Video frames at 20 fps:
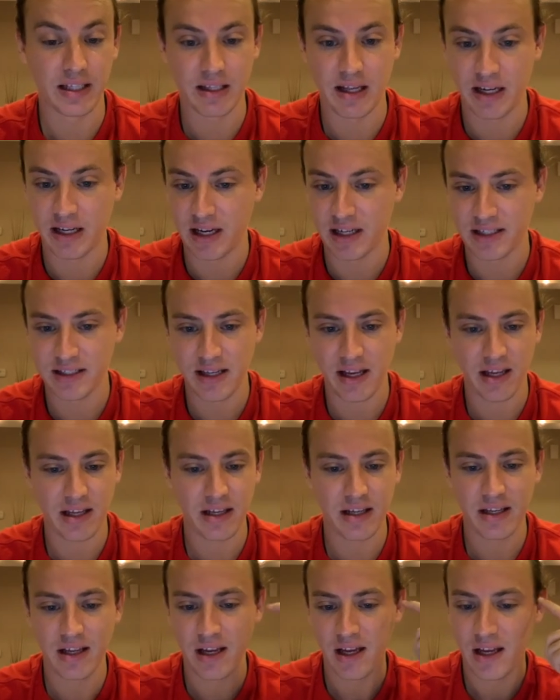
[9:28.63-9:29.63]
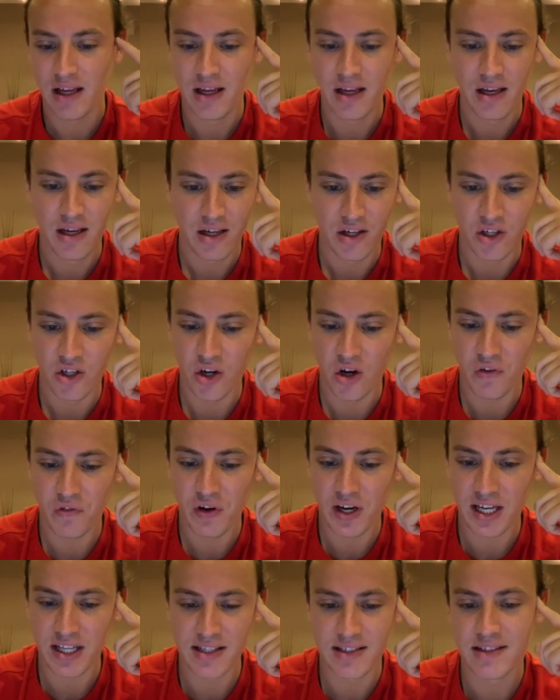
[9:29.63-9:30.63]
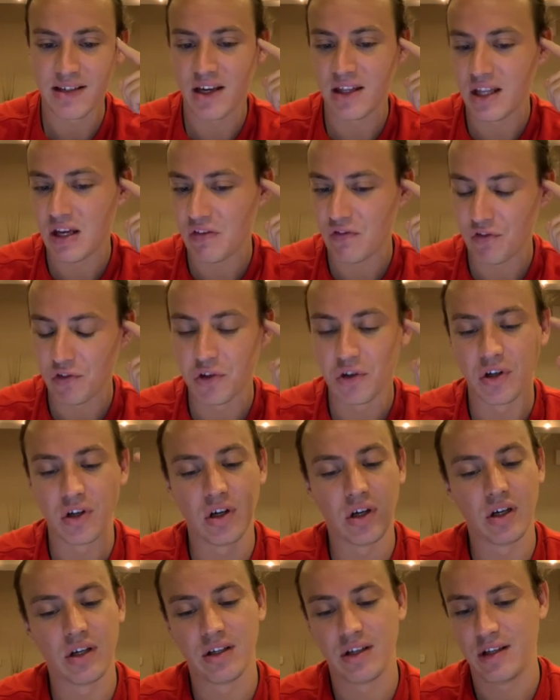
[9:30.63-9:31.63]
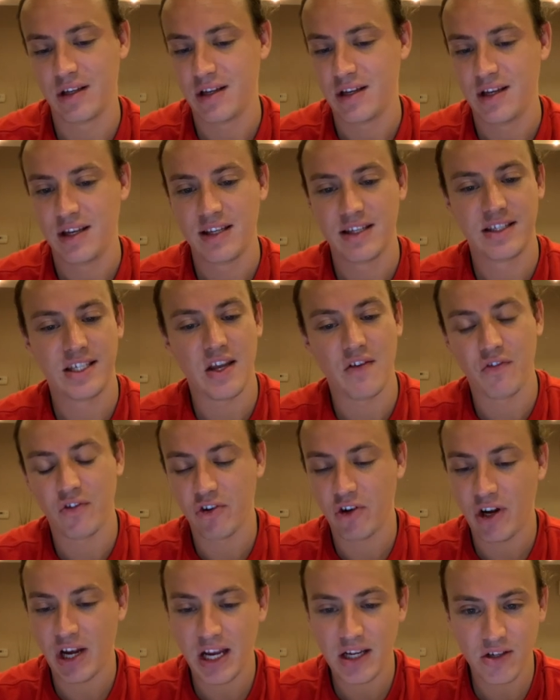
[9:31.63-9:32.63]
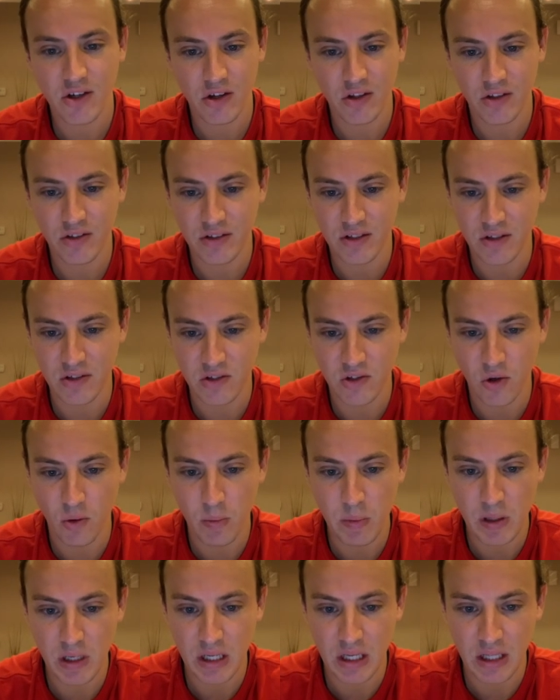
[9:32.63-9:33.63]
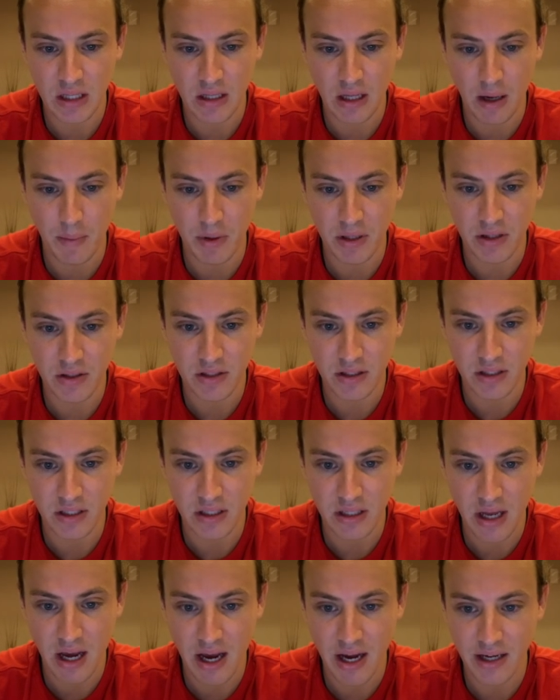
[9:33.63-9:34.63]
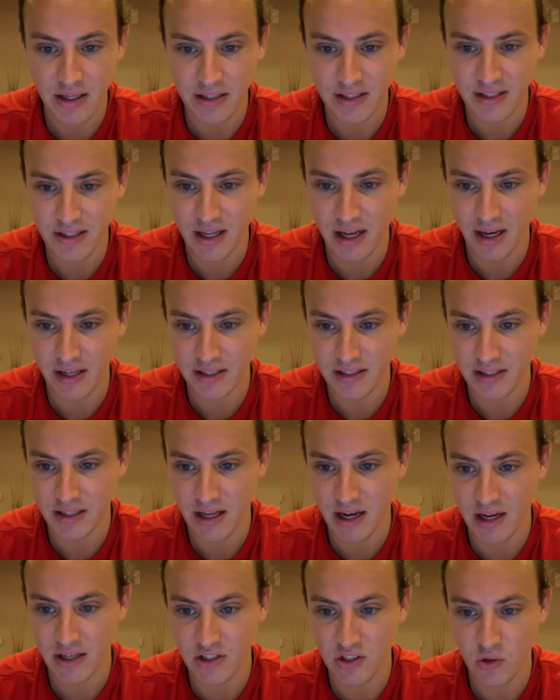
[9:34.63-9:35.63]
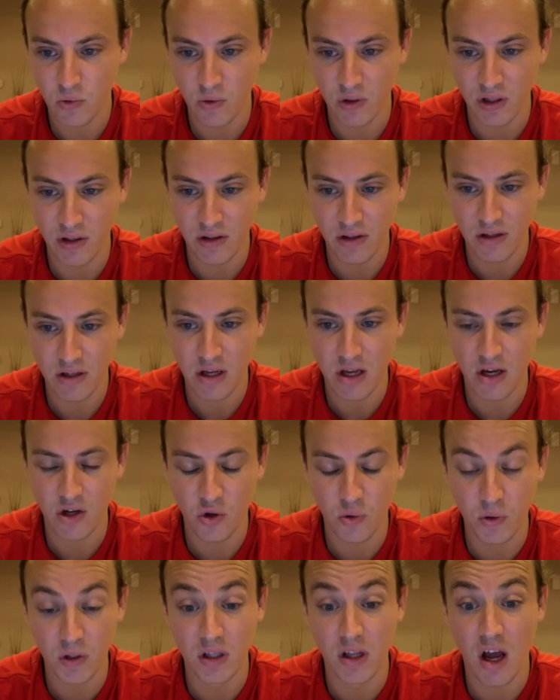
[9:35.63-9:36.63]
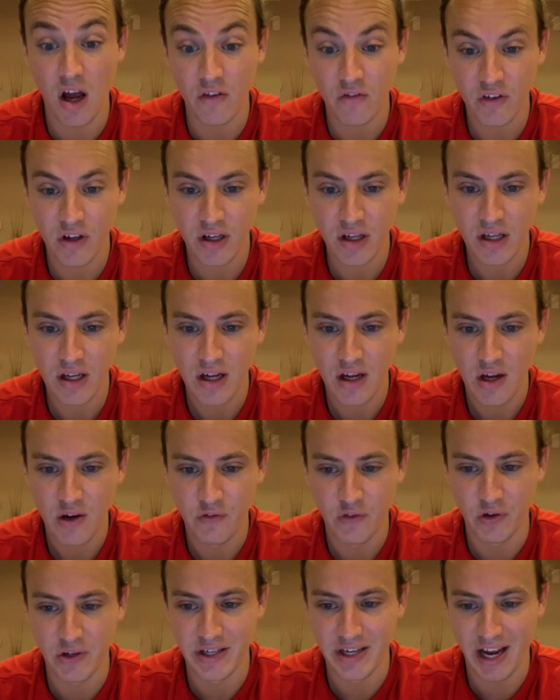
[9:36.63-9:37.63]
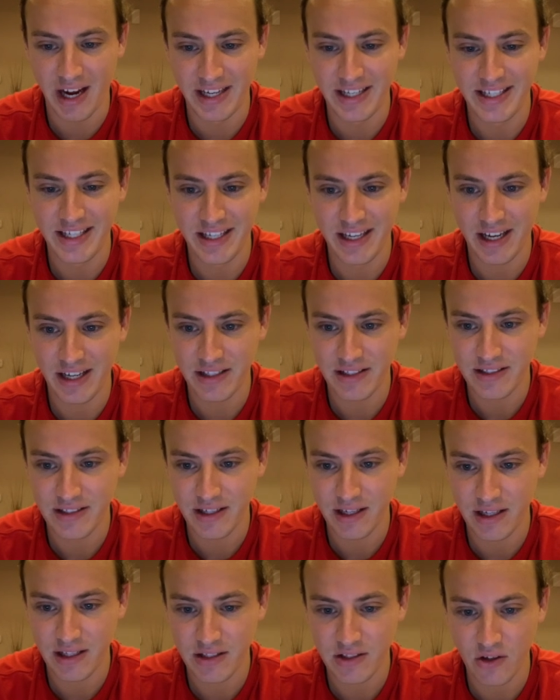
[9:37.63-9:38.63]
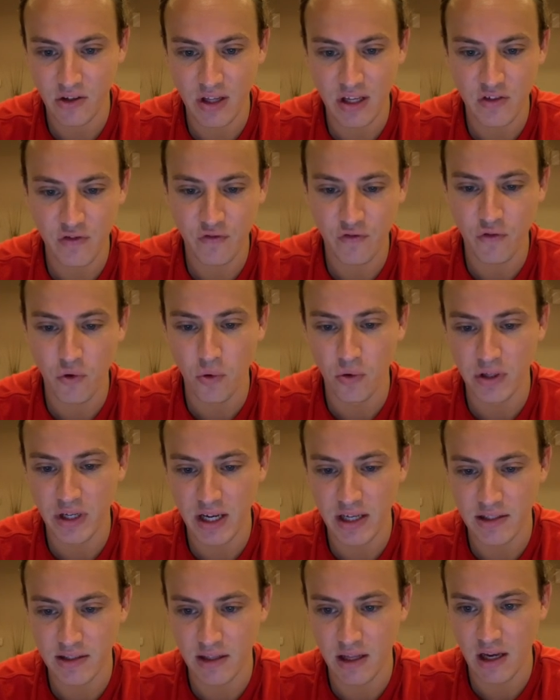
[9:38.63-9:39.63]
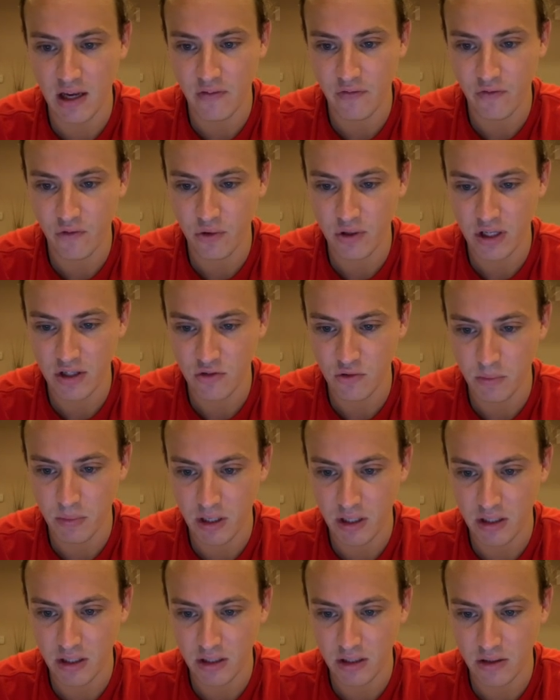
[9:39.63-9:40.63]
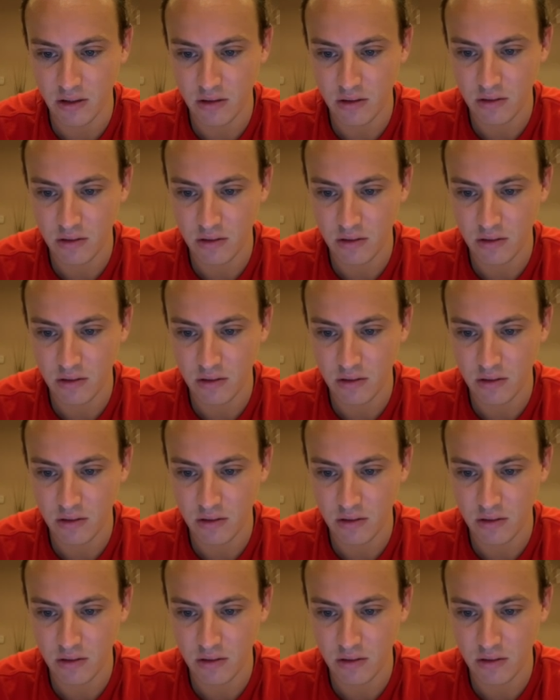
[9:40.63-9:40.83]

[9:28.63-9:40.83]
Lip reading: Like I said, you know, if I can sell that for $7 or $8, then so be it. I mean, there's a nice Quilava for 99 cents. Oh, that's 4 days left, 4 days remaining.